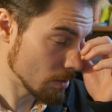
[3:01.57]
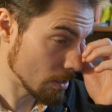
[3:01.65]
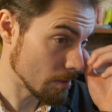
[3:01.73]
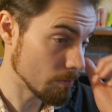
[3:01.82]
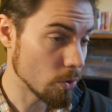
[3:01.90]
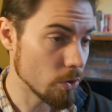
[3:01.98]

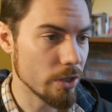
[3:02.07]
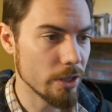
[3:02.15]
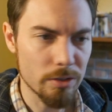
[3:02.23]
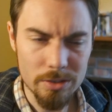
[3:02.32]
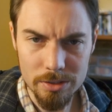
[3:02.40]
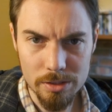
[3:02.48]

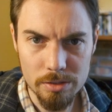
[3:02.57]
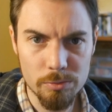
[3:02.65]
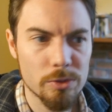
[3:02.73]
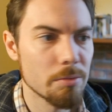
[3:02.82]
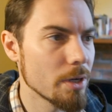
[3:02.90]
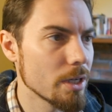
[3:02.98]
Unity
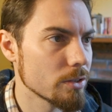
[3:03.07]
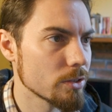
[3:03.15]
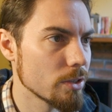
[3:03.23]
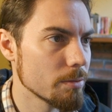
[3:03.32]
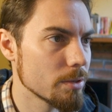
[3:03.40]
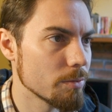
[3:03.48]
will compile the
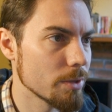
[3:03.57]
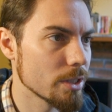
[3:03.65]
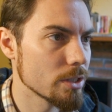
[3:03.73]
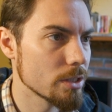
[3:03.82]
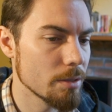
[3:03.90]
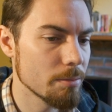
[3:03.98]
script, and we
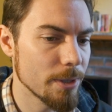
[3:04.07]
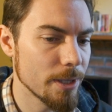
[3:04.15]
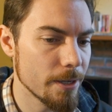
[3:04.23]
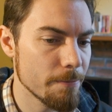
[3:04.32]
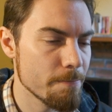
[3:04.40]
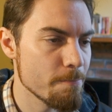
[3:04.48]
can just hit
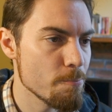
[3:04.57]
play